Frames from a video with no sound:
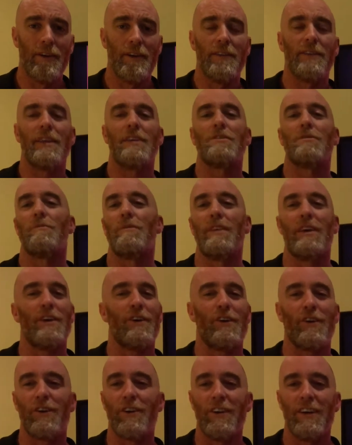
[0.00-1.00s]
There
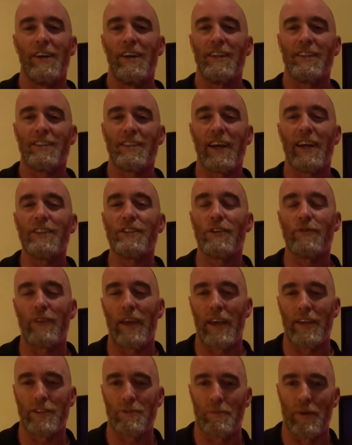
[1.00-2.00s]
are tons of
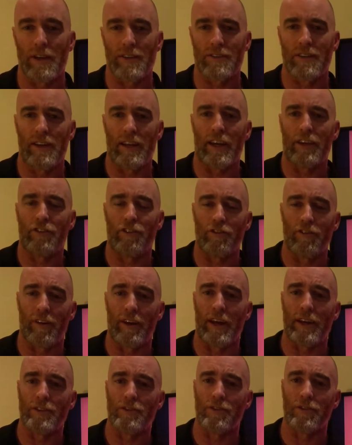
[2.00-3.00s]
aspects that actually
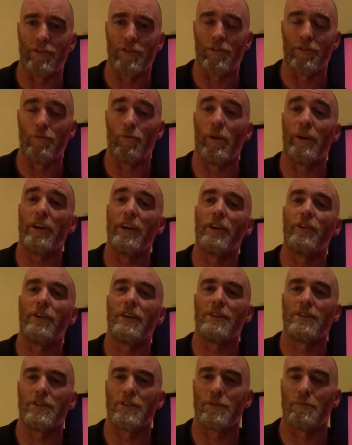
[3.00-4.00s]
relate to what
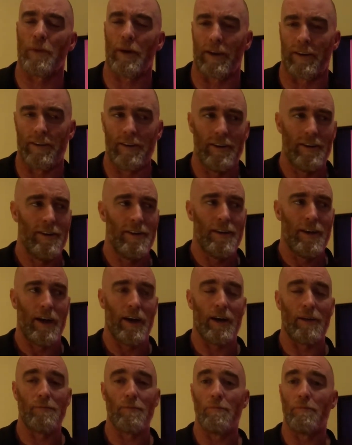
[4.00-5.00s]
increases pain.
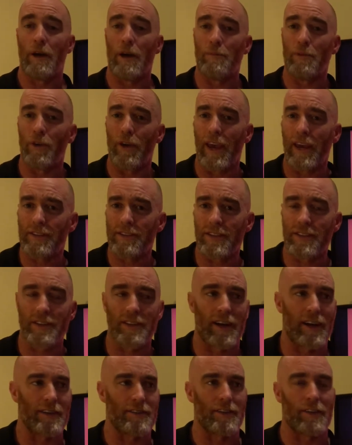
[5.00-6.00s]
Maybe you're
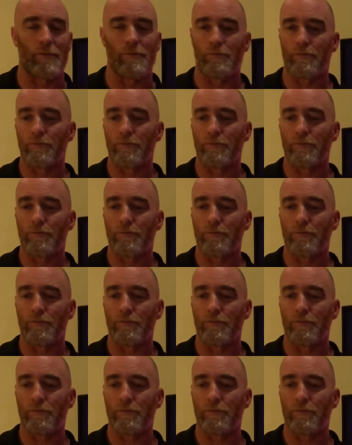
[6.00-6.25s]
exercising.